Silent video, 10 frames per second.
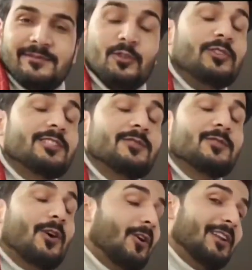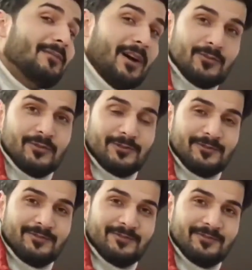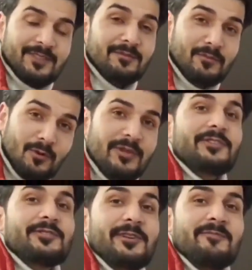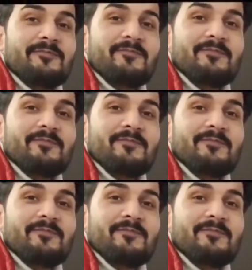So this was all about the Möbius strip,